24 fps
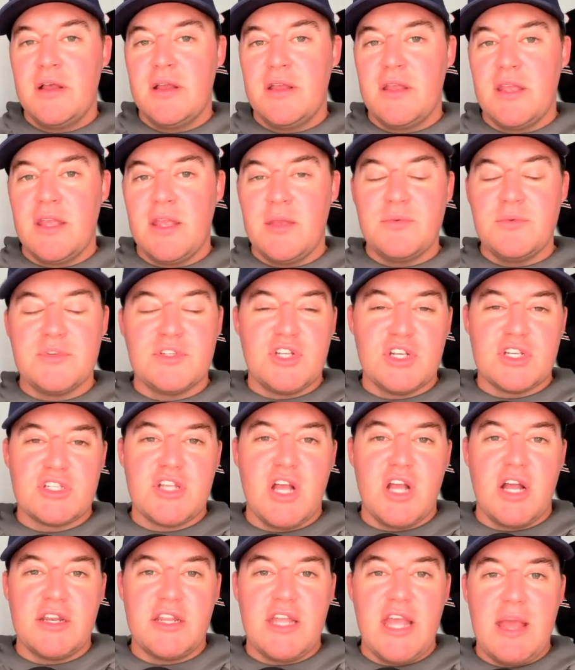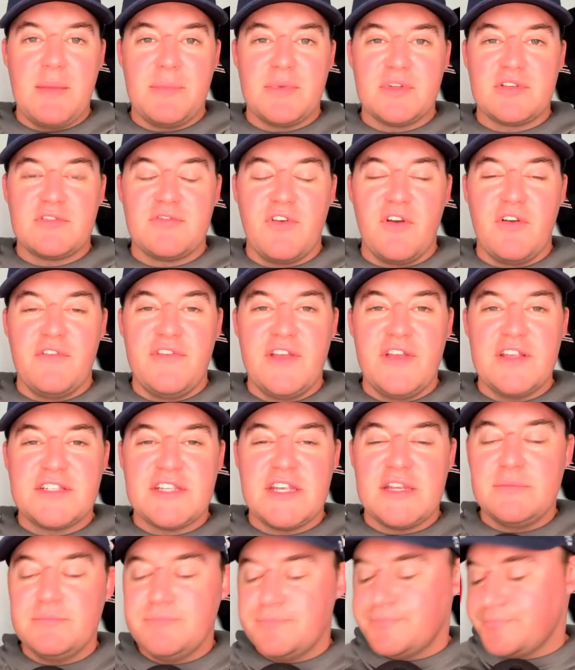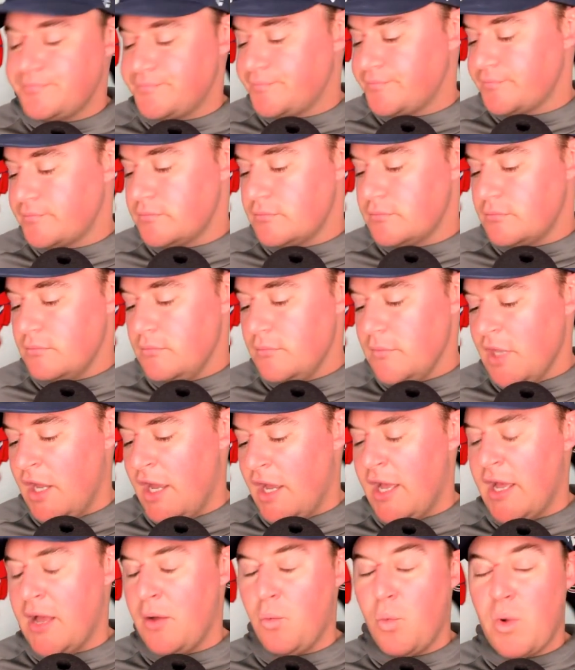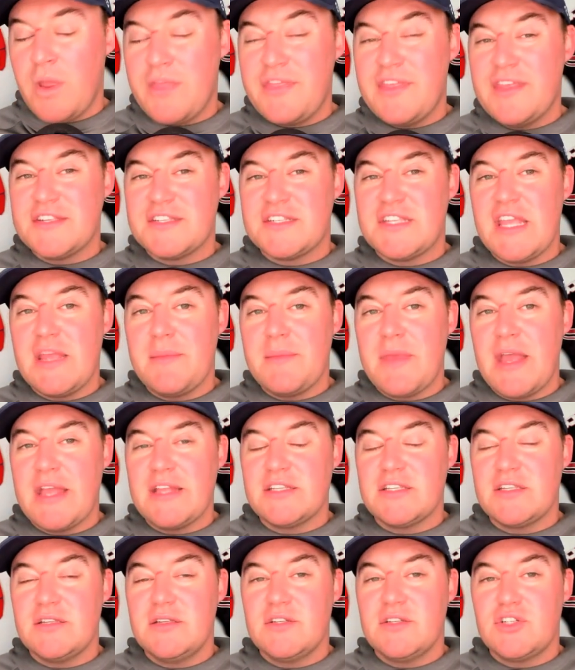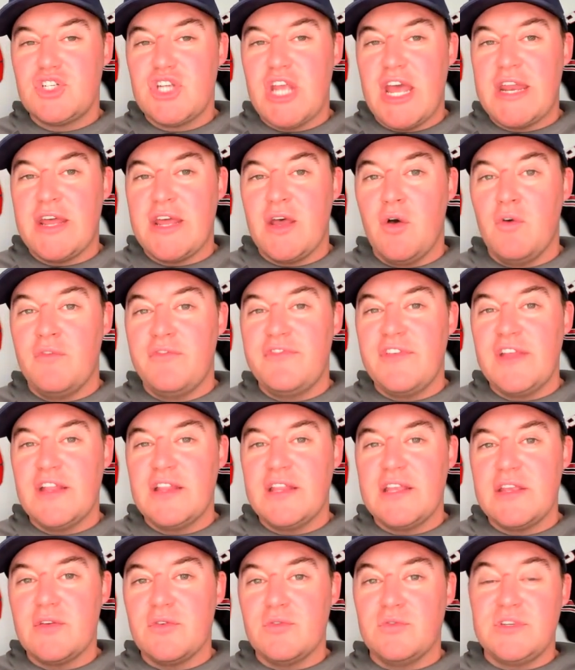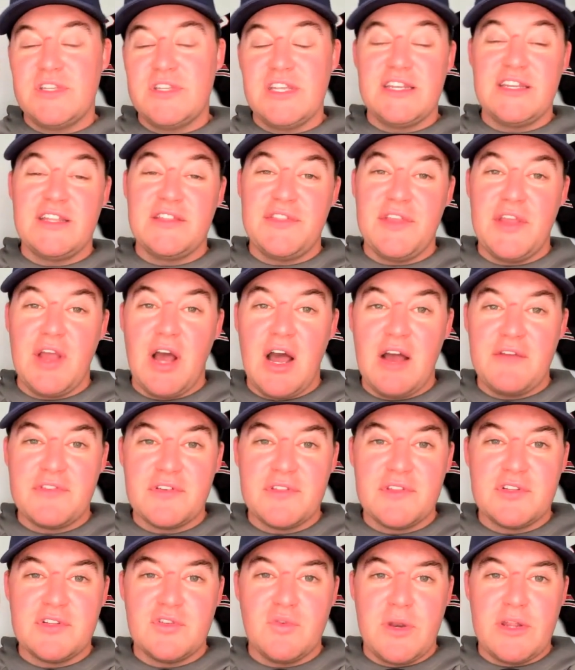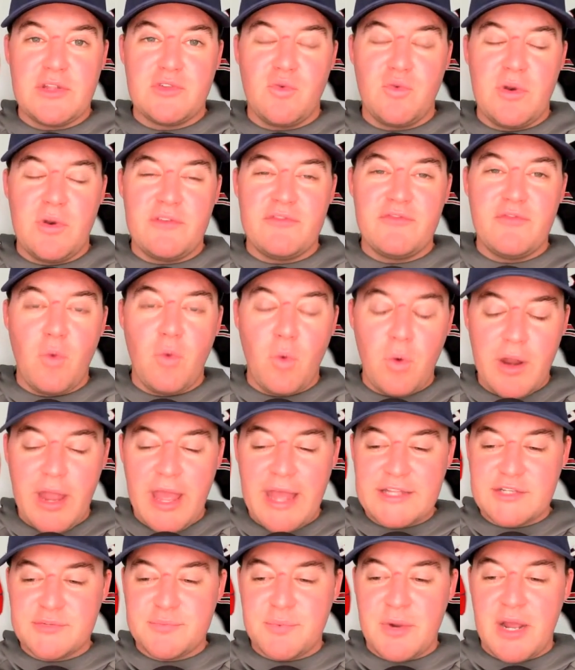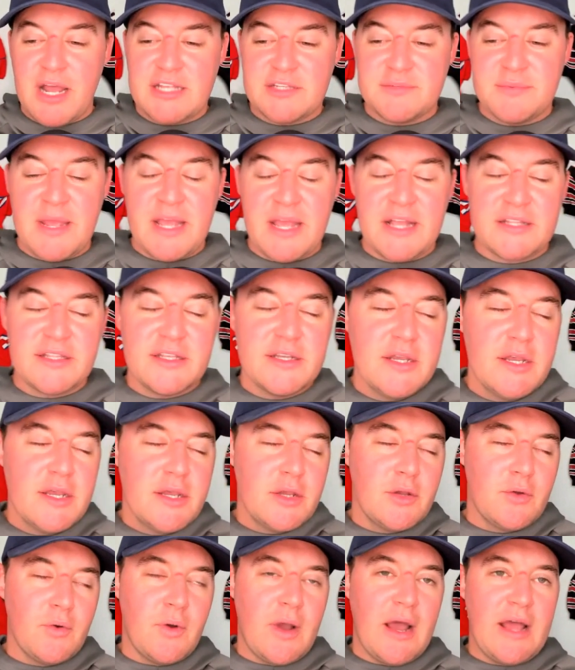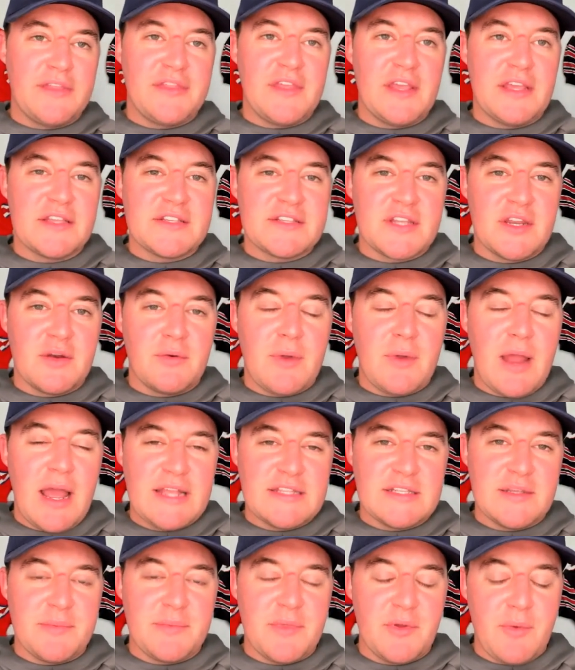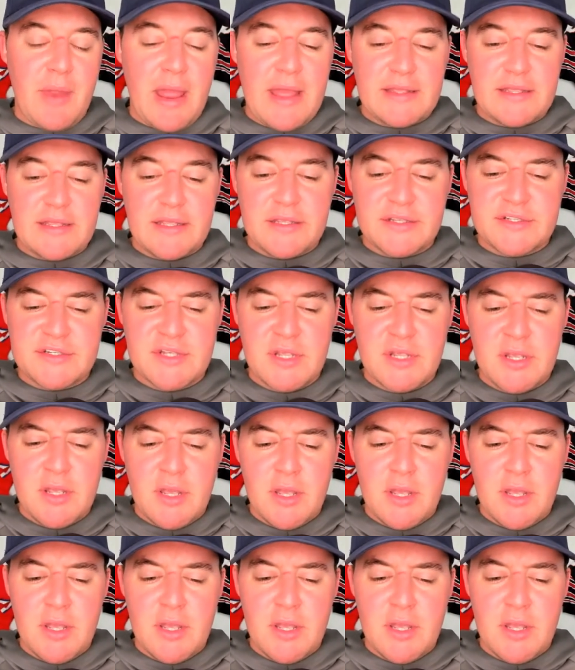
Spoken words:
He was just on campus for a visit with his teammate, Chetta Ofili, who did get the offer of the 2024 edge prospect, who I think is going to rise up the rankings.